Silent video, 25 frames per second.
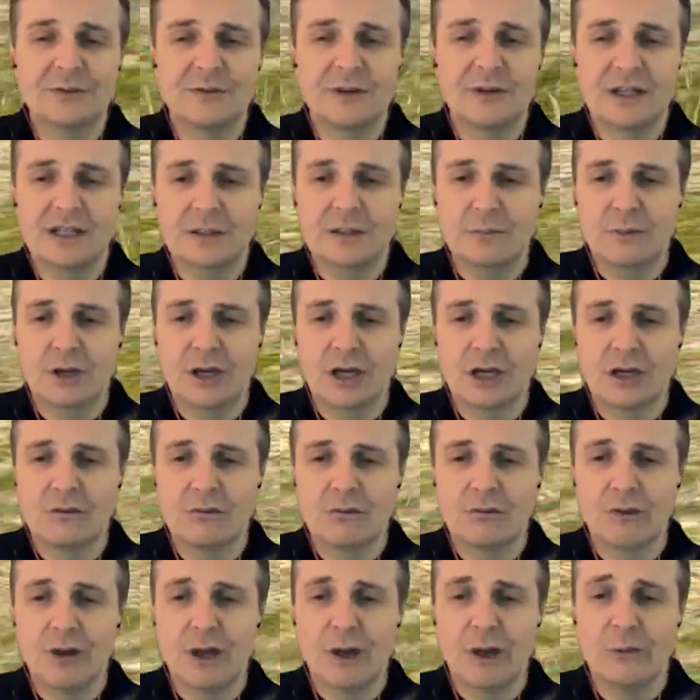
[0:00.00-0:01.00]
Freddie
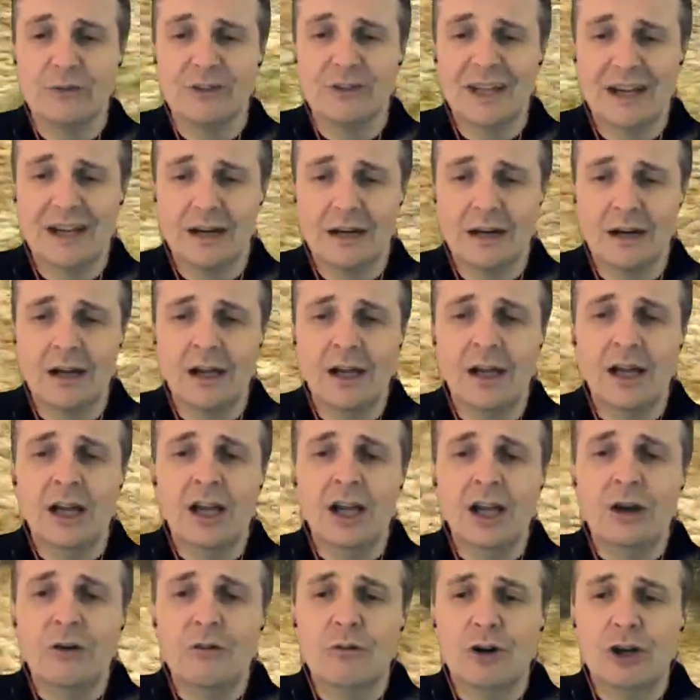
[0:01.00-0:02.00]
Mercury round there.
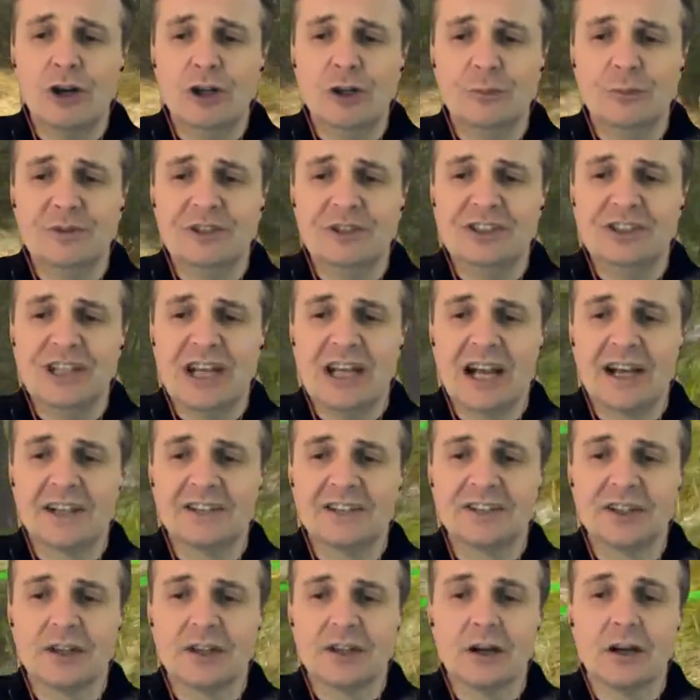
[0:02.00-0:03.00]
Right up to
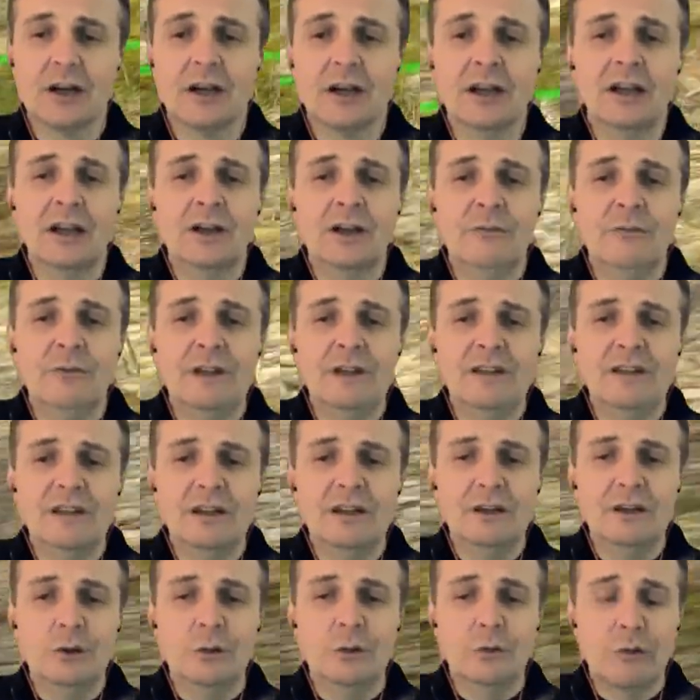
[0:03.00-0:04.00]
Jaxer.
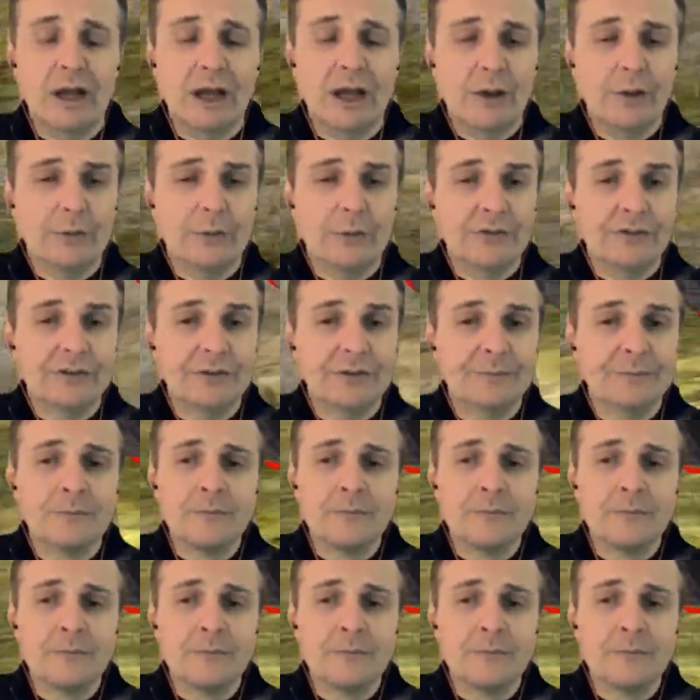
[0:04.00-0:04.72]
Vindaloo round.